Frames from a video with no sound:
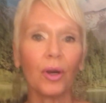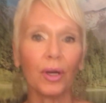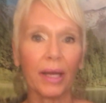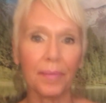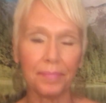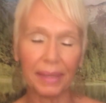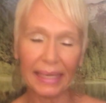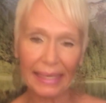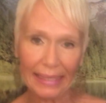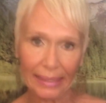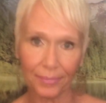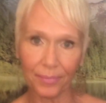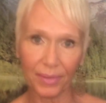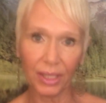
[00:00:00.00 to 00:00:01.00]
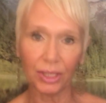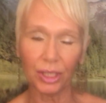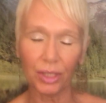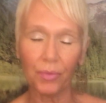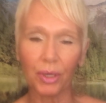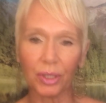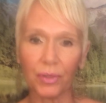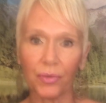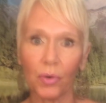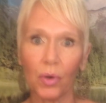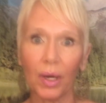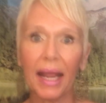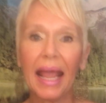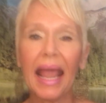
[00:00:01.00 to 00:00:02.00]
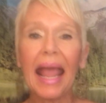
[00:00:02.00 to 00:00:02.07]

her company that she works for.